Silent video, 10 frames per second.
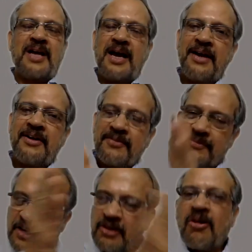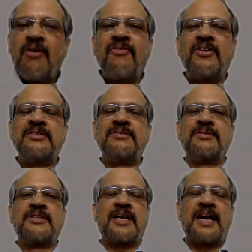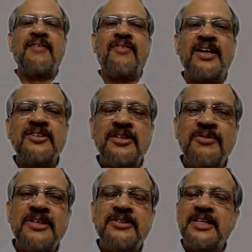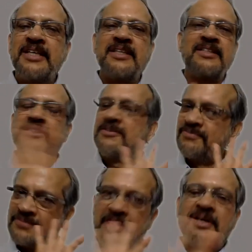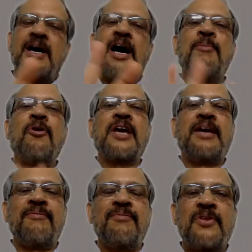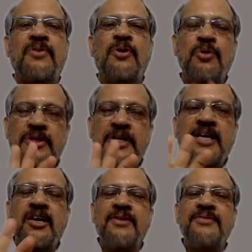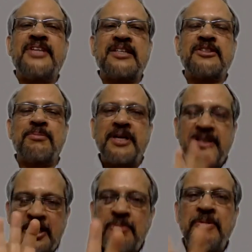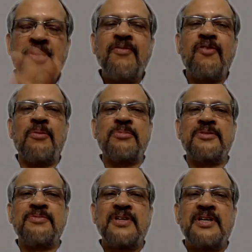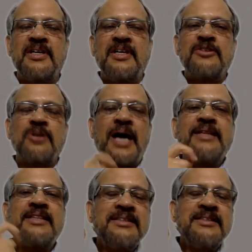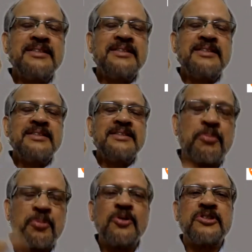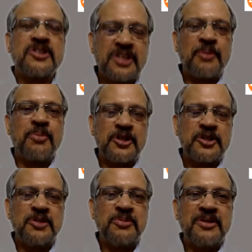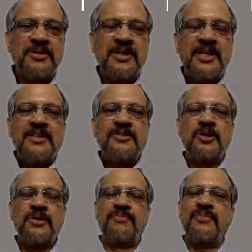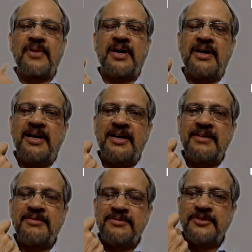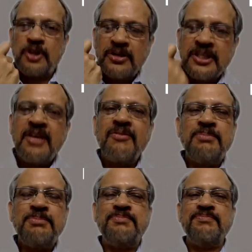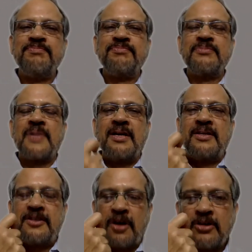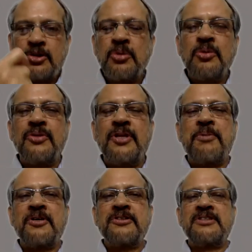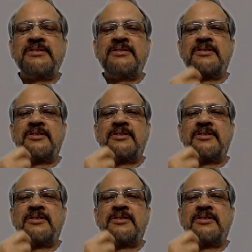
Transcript: And very often the grandfather will say that, I'm okay, so you take care of things, but keep me informed. So I think that multiple approaches are possible. So don't give up. Talk to the person.